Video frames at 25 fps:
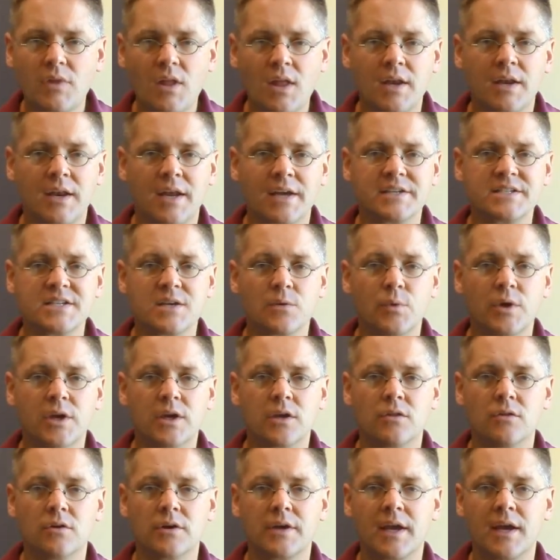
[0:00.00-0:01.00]
Next thing we
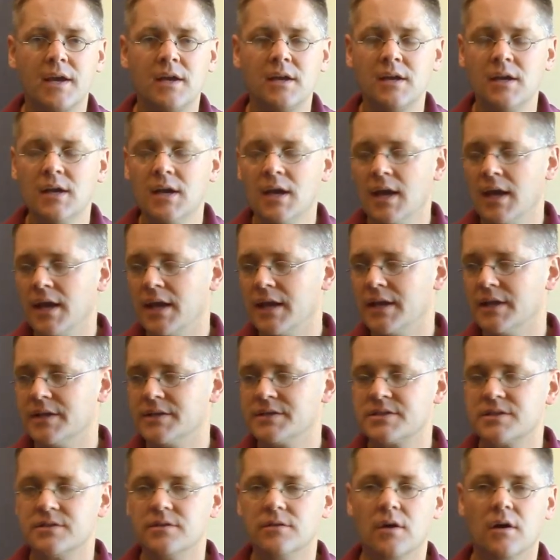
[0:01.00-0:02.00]
can look at
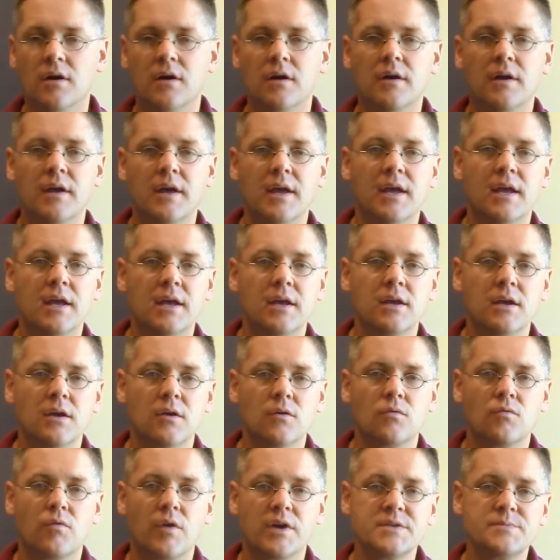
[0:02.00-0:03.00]
is a
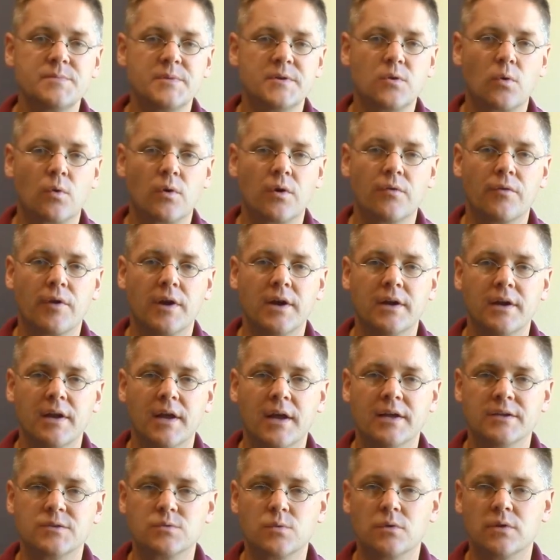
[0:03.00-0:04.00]
respiratory rate.
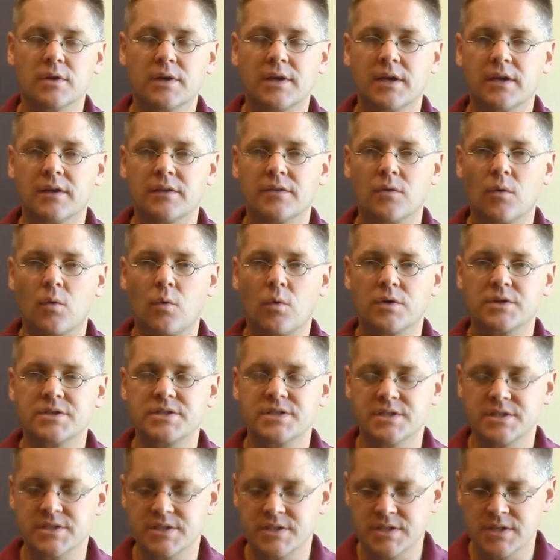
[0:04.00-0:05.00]
As we're looking at the
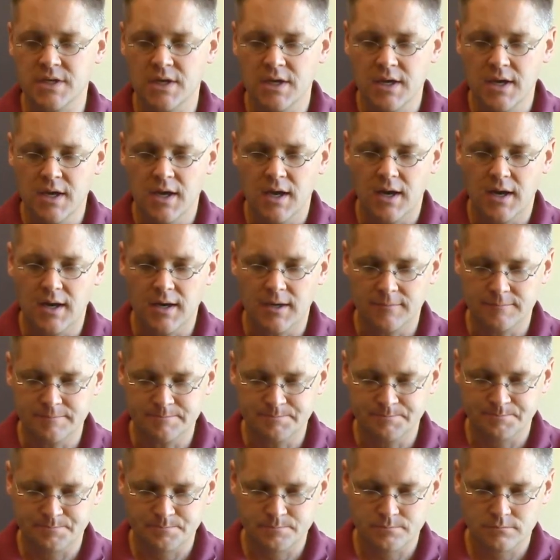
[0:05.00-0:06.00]
horse's
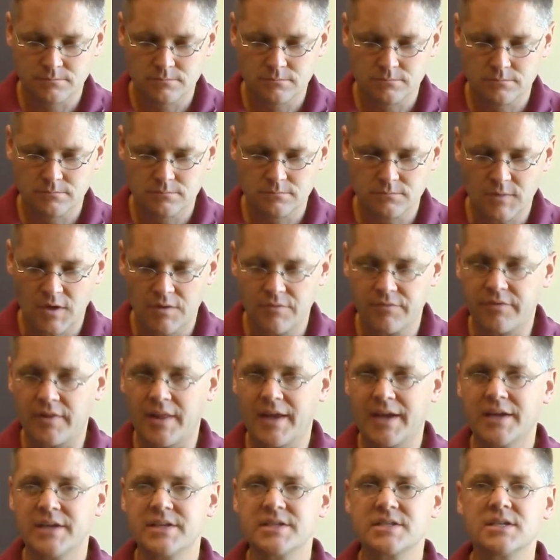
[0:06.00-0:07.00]

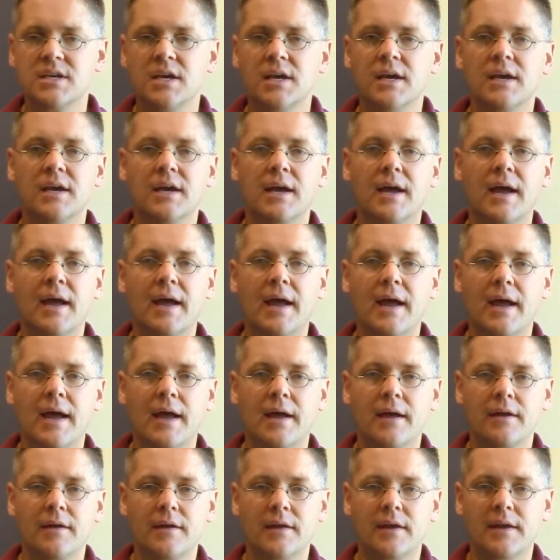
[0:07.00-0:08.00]
flanks,
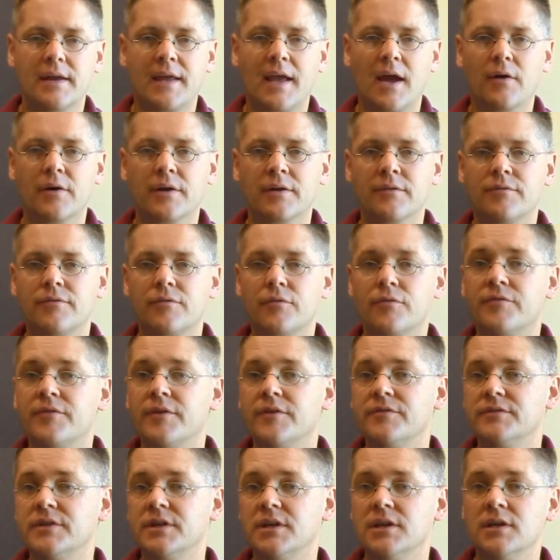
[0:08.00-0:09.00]
counting for
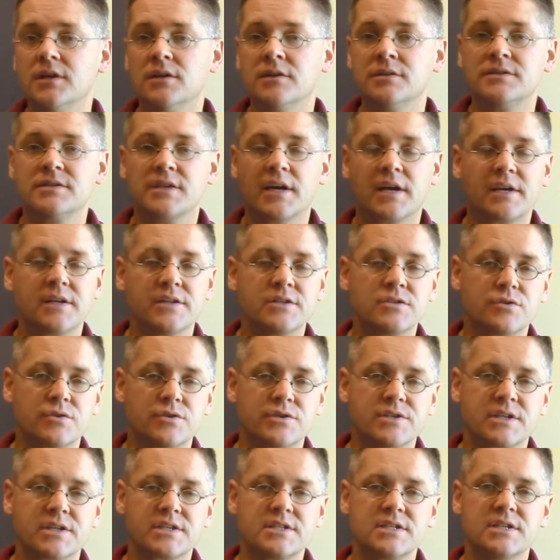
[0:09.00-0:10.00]
15 seconds or
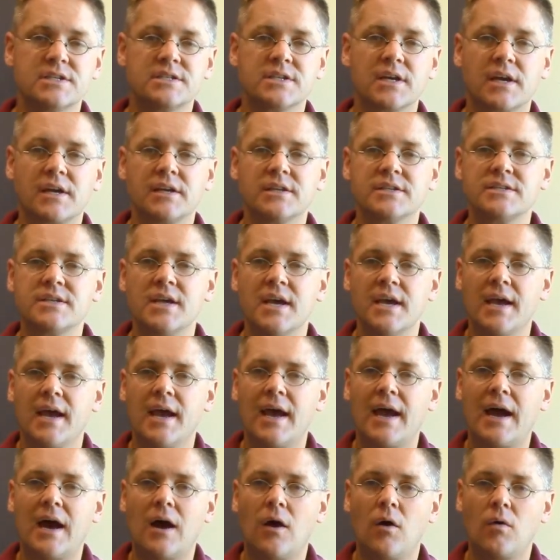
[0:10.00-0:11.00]
60 seconds,
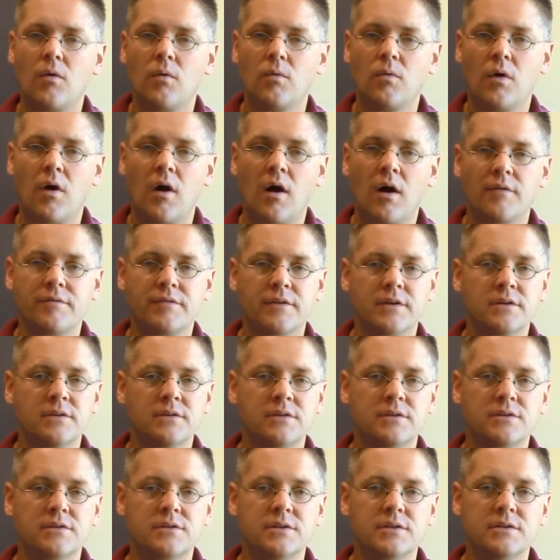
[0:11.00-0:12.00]
how often
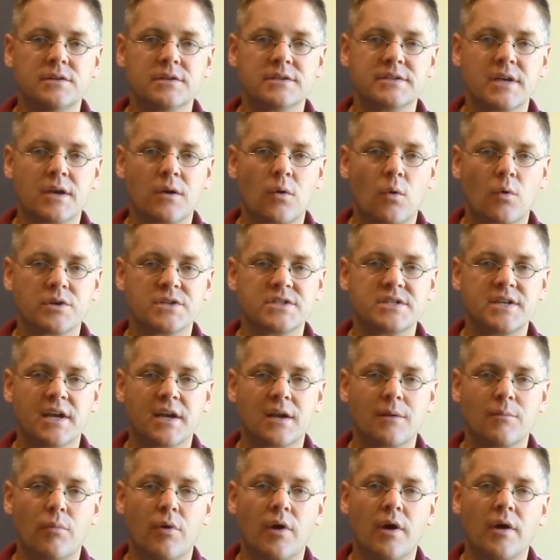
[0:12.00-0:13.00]
does that horse take
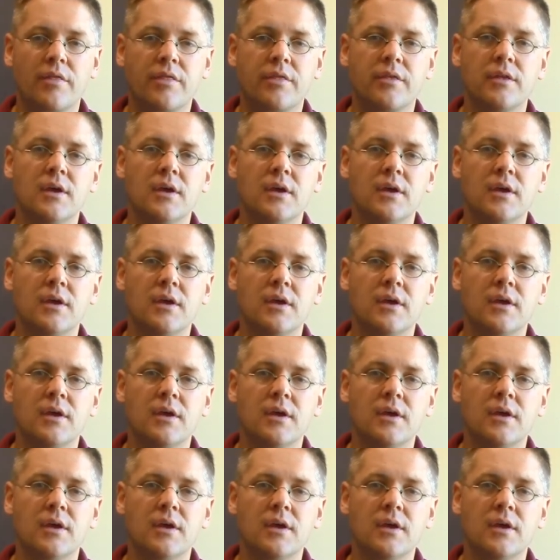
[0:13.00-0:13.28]
a breath?